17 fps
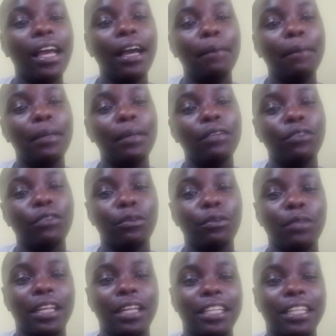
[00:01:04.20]
Apart
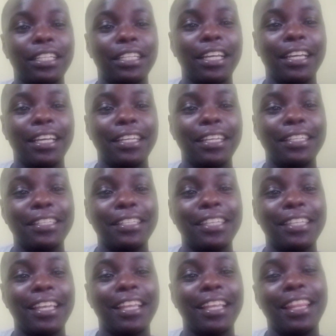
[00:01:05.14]
from that,
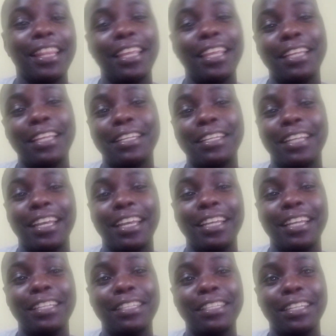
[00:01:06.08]
guys, they
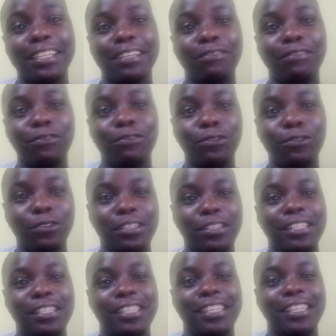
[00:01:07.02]
tried street
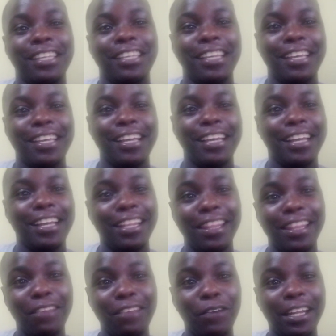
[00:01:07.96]
foods
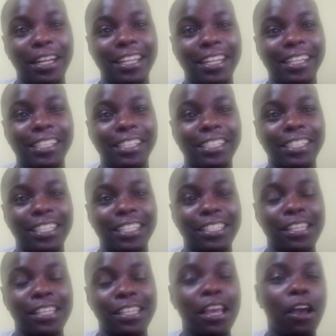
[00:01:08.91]
and they were
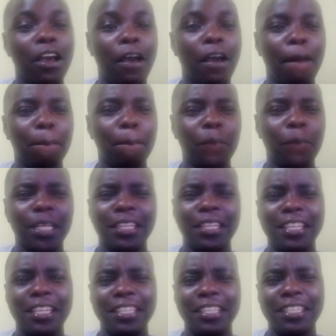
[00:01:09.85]
delicious. But
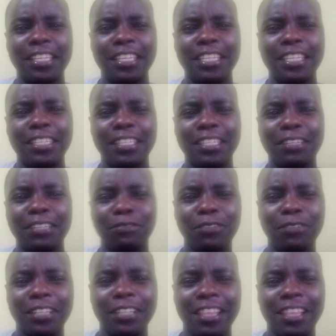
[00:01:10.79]
there's this
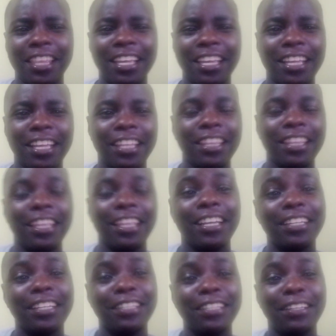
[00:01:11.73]
naughty thing
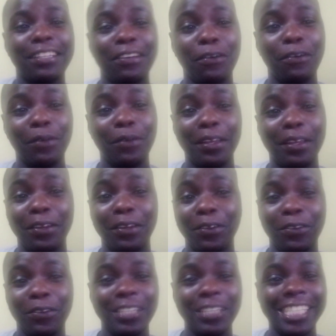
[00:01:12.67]
that we
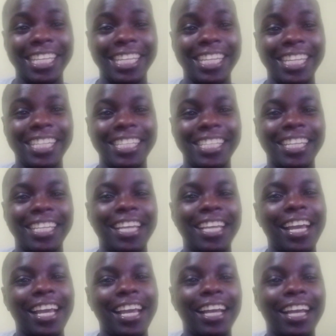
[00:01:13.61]
noted
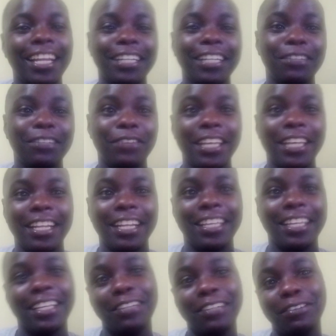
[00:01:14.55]
and we are
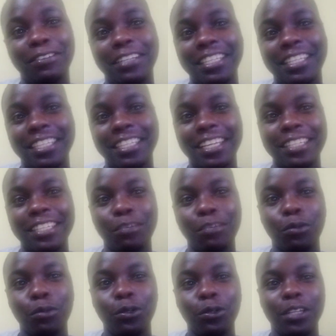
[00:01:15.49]
here to discuss
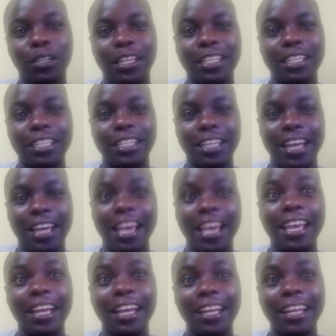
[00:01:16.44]
about it. I
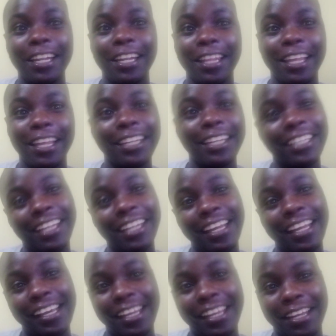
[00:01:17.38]
heard that in
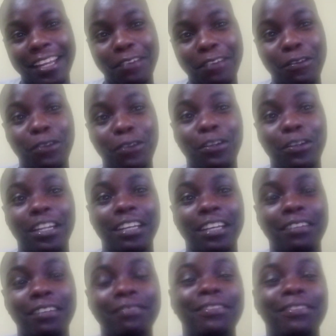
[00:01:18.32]
Accra we don't
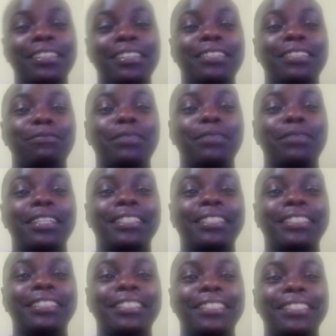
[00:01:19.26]
have fresh
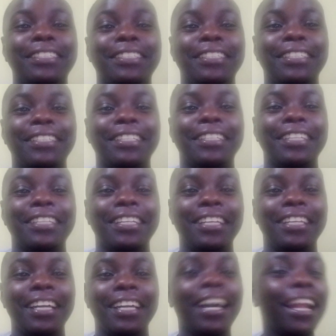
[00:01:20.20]
milks.
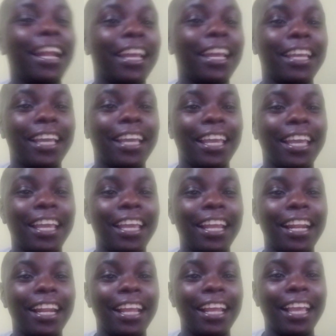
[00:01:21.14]
Like
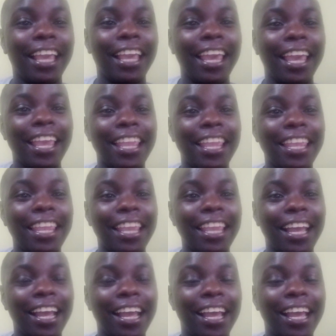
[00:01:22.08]
in
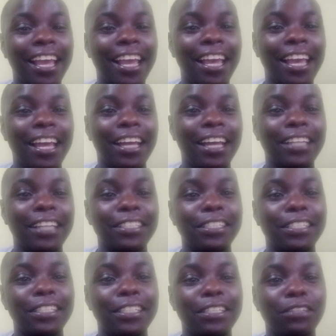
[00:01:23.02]
Kenya, at
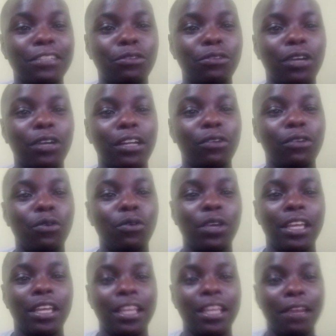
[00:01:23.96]
here you can
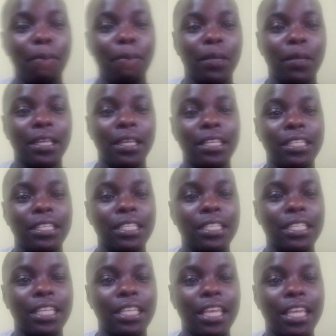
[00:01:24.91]
go any
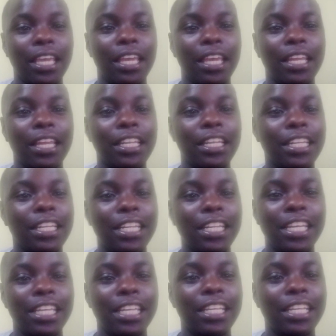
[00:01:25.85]
place, any
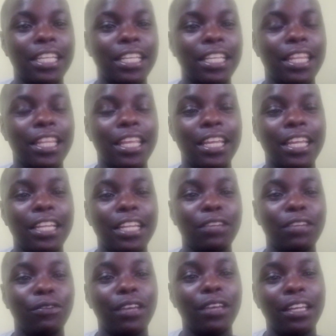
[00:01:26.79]
dairy, then
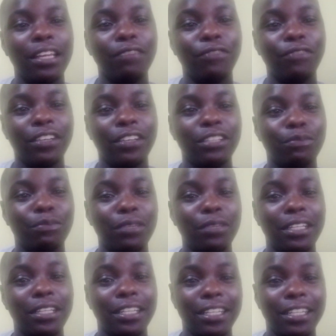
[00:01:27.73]
you get fresh
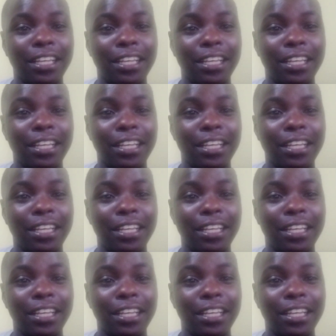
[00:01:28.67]
milk.